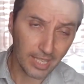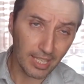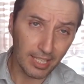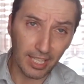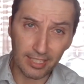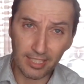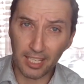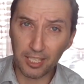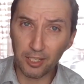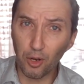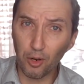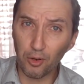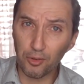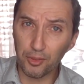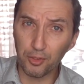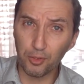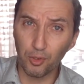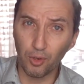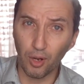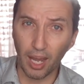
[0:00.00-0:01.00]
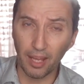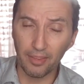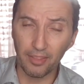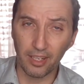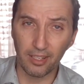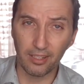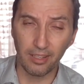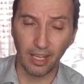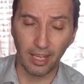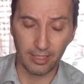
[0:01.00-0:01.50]
And as I go through
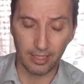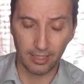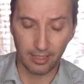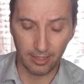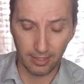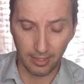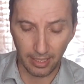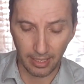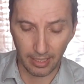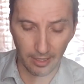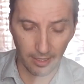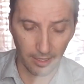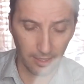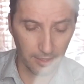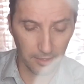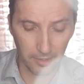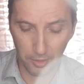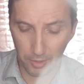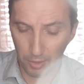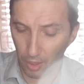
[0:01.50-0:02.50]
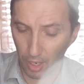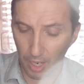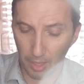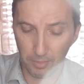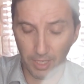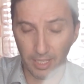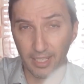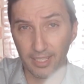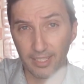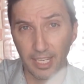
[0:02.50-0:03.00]
other classes later,
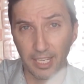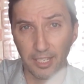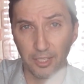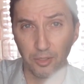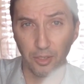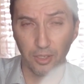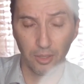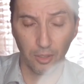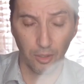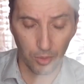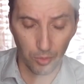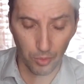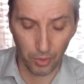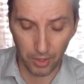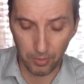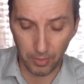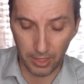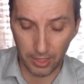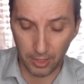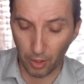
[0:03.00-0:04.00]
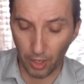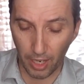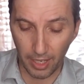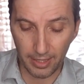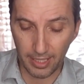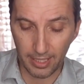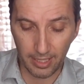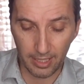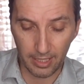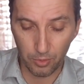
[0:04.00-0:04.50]
I'm gonna take you along with me, so I
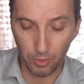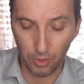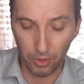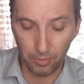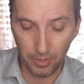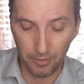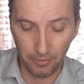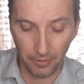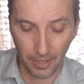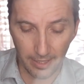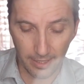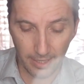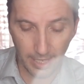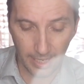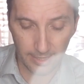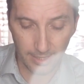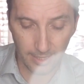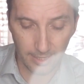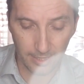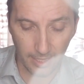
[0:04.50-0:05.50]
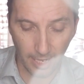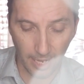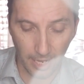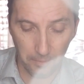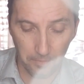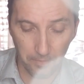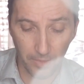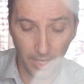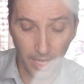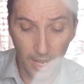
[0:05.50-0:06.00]
think it will be fantastic
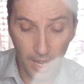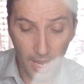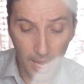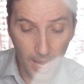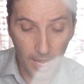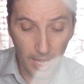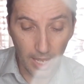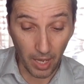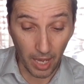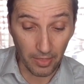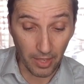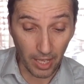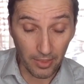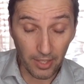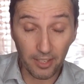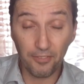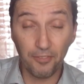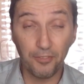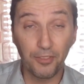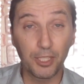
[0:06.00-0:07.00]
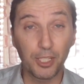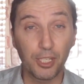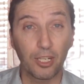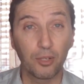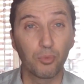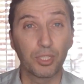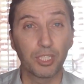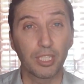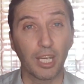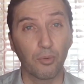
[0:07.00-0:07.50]
time. Another
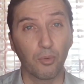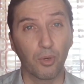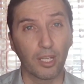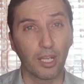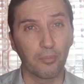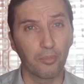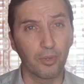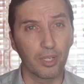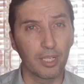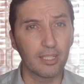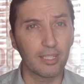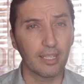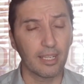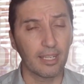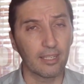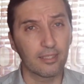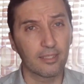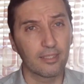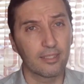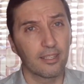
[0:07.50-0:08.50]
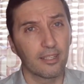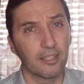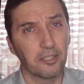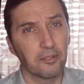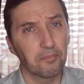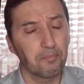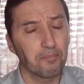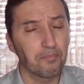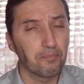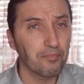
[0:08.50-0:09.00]
feature which I want to bring is
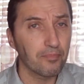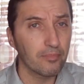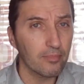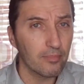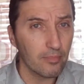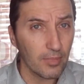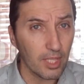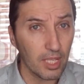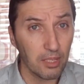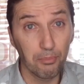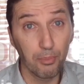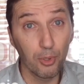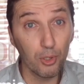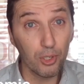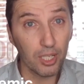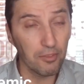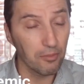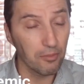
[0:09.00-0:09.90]
the book